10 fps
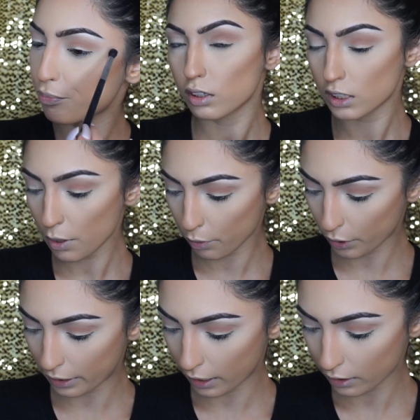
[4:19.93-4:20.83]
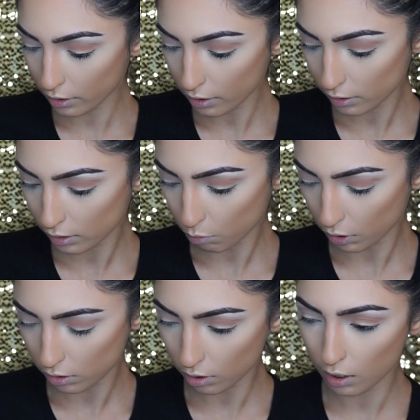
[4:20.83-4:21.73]
See how clean it looks
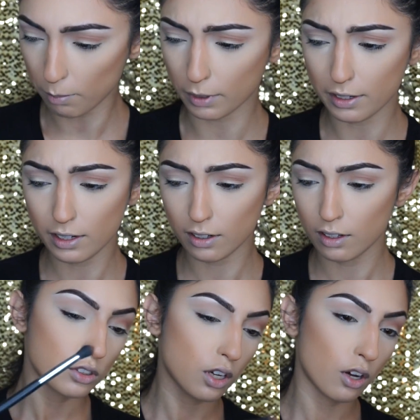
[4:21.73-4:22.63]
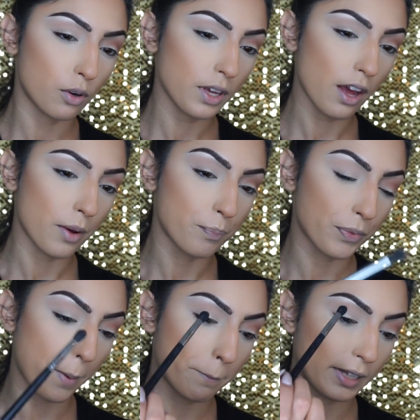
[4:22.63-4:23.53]
once you keep blending? So yeah,
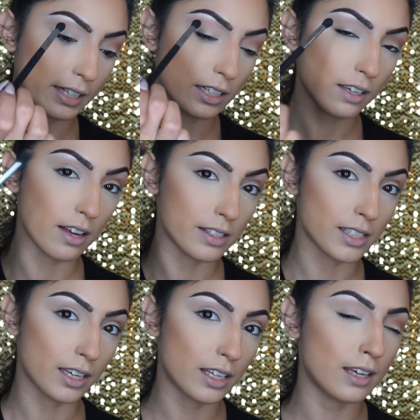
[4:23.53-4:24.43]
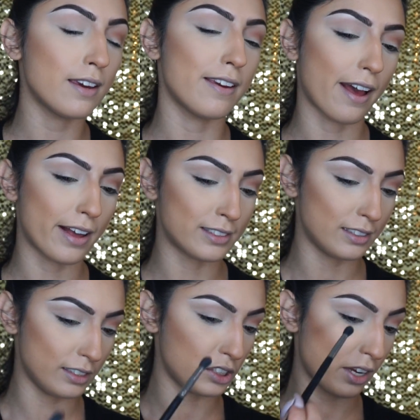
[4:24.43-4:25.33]
blending is a key, as
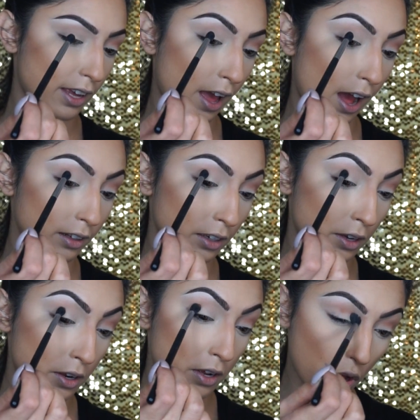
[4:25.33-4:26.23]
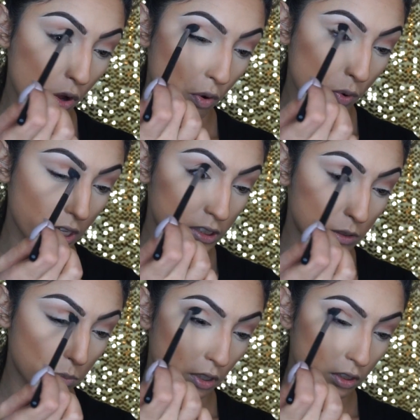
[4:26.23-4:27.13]
DJ Khaled always
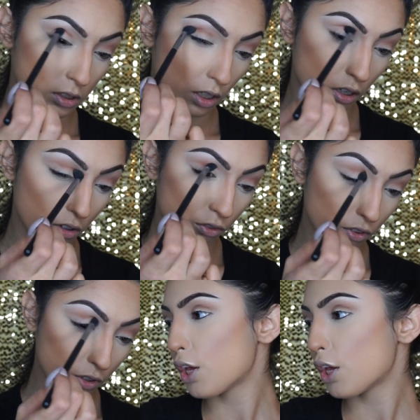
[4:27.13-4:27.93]
speaks of.